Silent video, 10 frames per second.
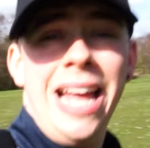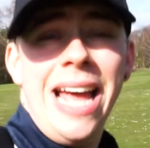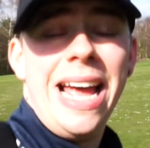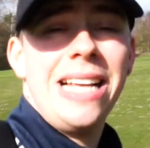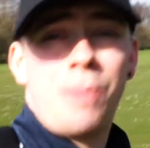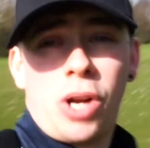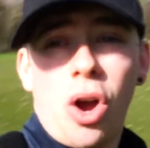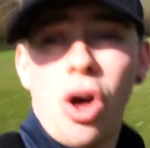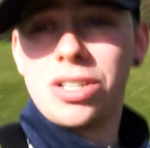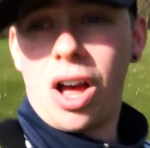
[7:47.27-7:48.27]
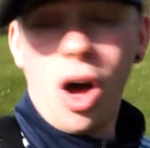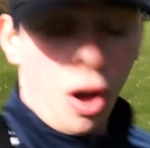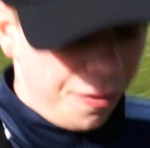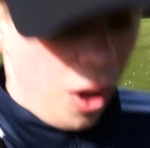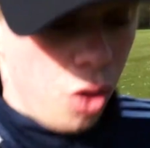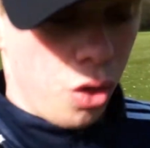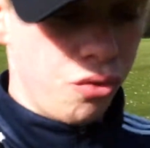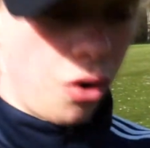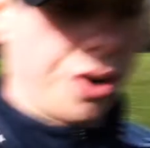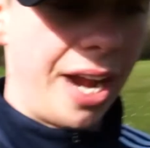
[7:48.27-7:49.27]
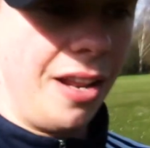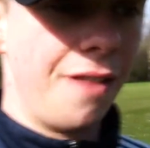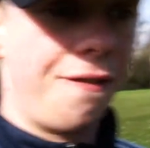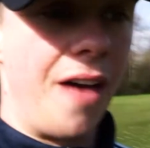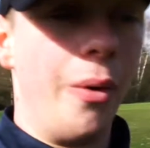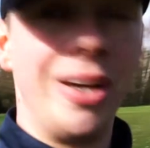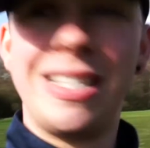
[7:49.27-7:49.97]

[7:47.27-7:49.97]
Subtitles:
is because of the run in the fairways.